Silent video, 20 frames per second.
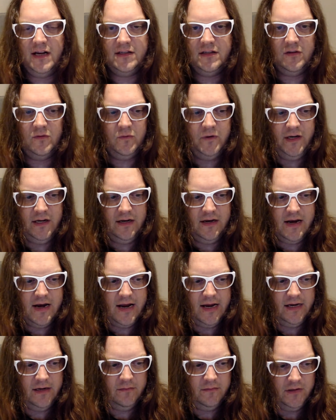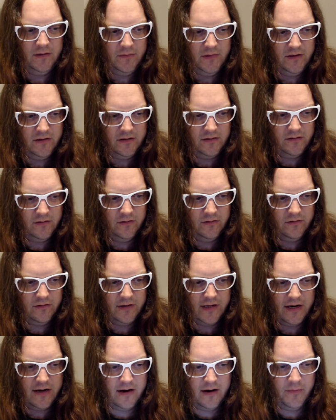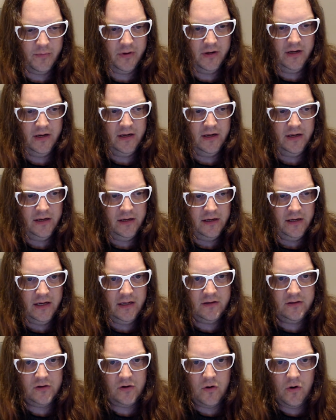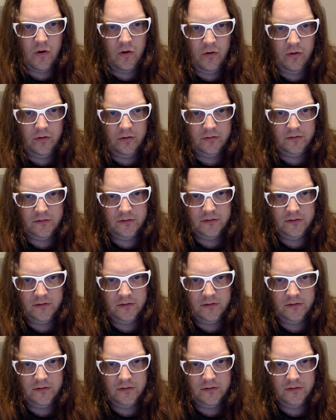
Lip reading: a weird name. Let me just look that up. It's called,